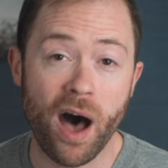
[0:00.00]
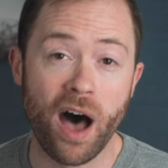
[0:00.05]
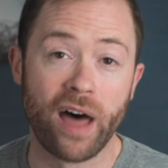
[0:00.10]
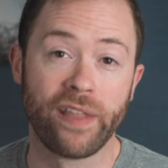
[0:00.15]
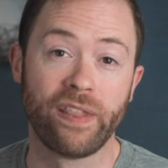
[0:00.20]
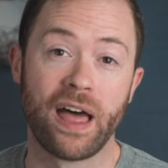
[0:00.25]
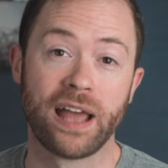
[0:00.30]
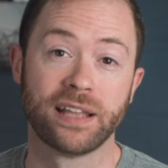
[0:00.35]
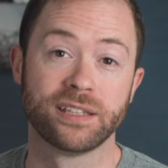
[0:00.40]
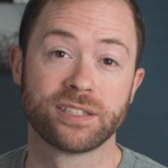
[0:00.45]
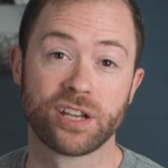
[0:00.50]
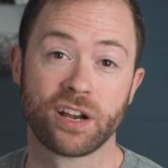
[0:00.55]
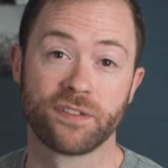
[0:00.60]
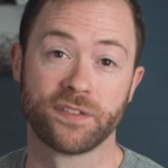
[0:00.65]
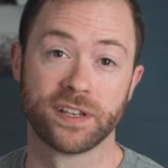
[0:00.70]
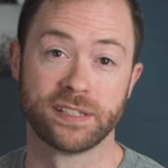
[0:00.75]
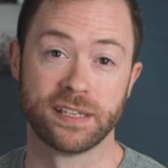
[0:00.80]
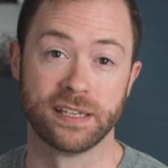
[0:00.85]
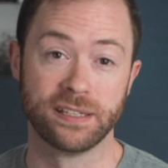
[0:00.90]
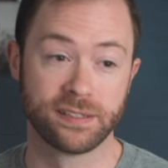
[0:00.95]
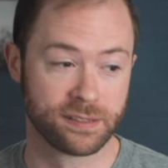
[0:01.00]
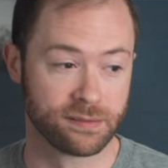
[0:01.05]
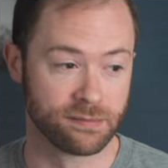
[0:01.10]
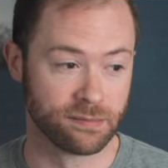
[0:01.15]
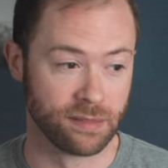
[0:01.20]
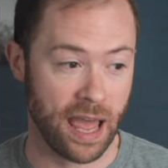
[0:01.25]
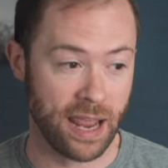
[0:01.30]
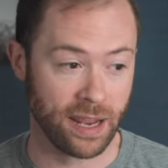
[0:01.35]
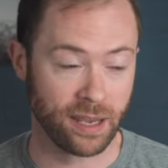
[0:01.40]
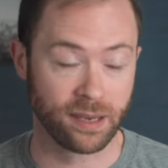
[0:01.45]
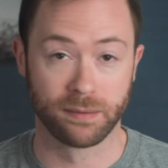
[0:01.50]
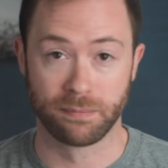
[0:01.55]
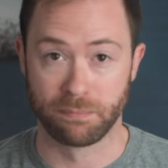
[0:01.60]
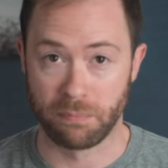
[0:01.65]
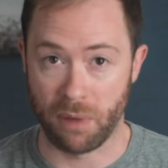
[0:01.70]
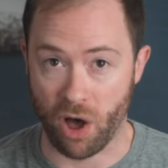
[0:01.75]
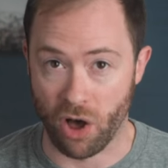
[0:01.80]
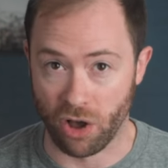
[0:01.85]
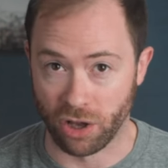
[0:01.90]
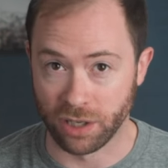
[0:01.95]
online services, like
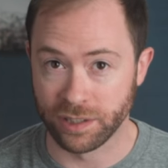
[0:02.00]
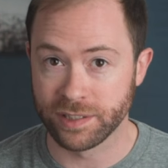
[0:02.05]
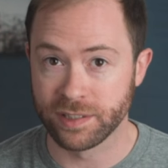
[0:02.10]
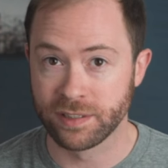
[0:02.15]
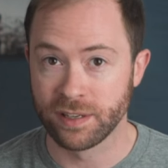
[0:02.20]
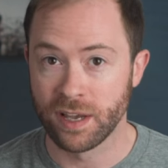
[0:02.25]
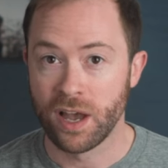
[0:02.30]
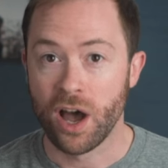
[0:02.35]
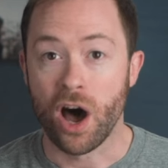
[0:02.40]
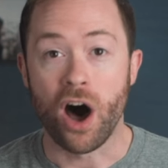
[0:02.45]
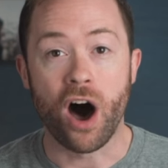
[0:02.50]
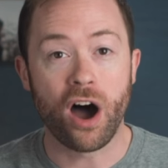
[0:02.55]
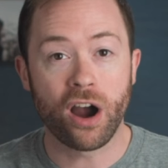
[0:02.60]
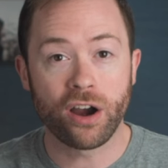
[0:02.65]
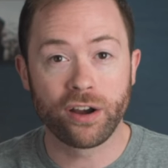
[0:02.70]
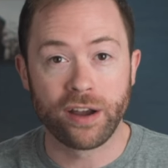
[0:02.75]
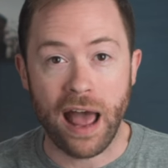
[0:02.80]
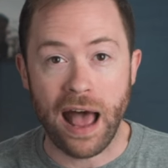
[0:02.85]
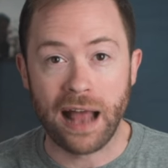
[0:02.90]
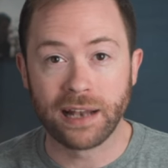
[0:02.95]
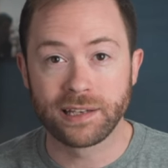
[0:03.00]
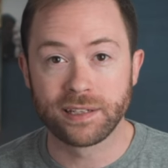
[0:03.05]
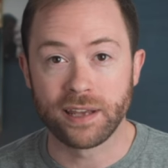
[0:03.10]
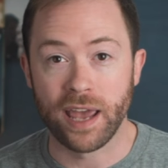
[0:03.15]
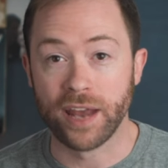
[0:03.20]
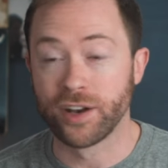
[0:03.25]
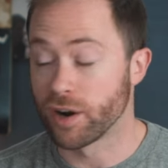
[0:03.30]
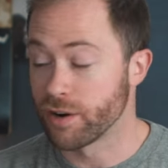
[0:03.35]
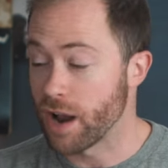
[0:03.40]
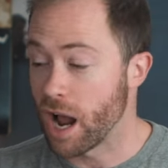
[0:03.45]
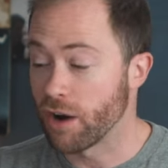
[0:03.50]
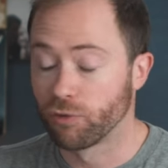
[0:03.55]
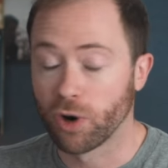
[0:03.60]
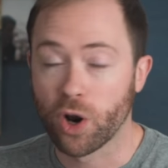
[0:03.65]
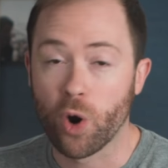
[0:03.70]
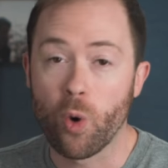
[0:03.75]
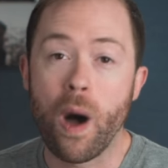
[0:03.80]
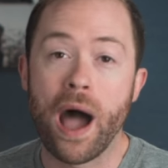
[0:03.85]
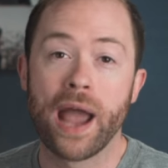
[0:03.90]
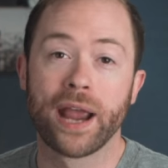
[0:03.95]
malls, are not and are not
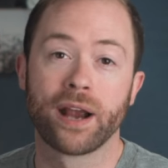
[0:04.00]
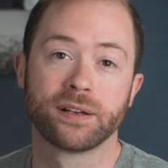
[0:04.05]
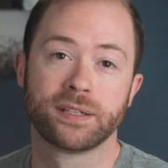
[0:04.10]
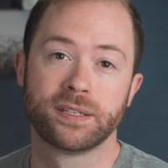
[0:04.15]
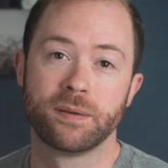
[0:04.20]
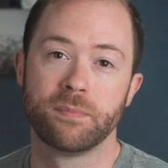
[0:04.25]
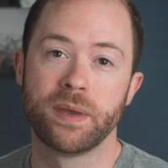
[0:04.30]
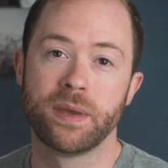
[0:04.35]
required to